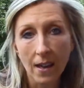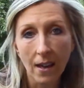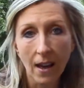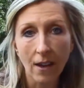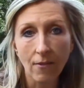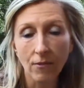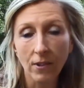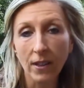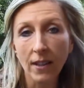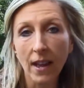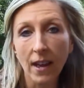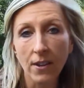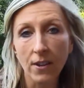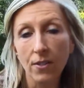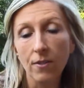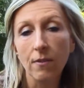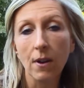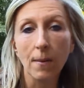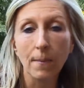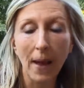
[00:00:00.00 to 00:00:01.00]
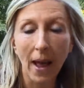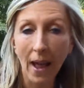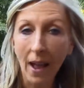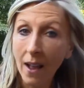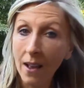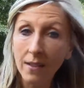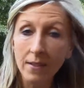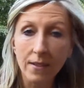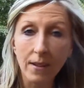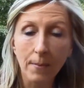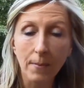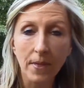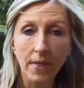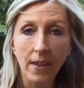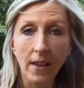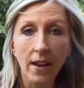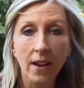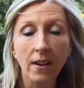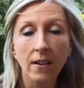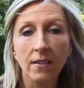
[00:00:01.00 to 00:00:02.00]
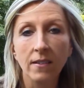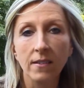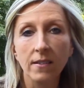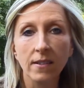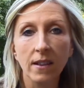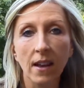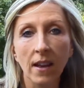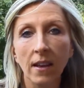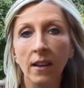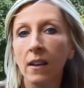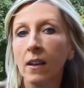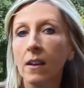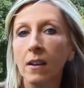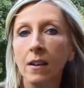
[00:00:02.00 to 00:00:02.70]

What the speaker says: I really had to throw my hands up in the air and say,